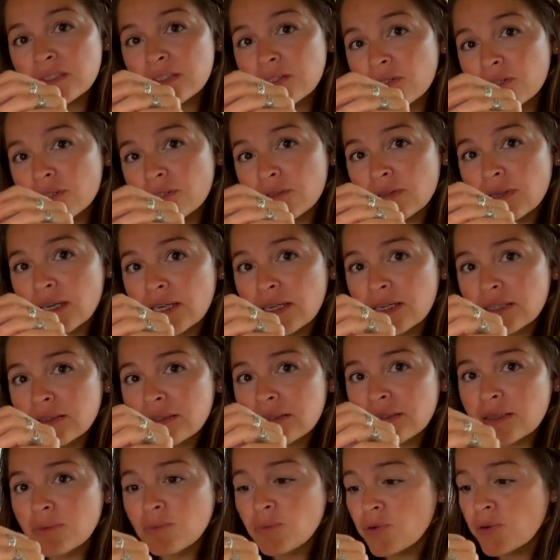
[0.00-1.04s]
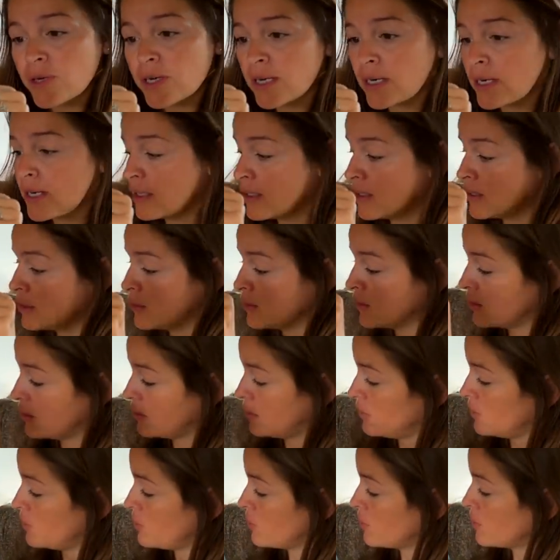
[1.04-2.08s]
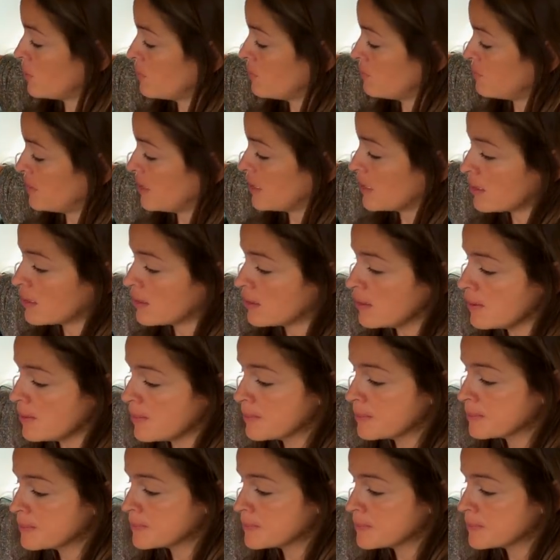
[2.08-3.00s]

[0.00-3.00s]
your dryer somewhere in your vehicle.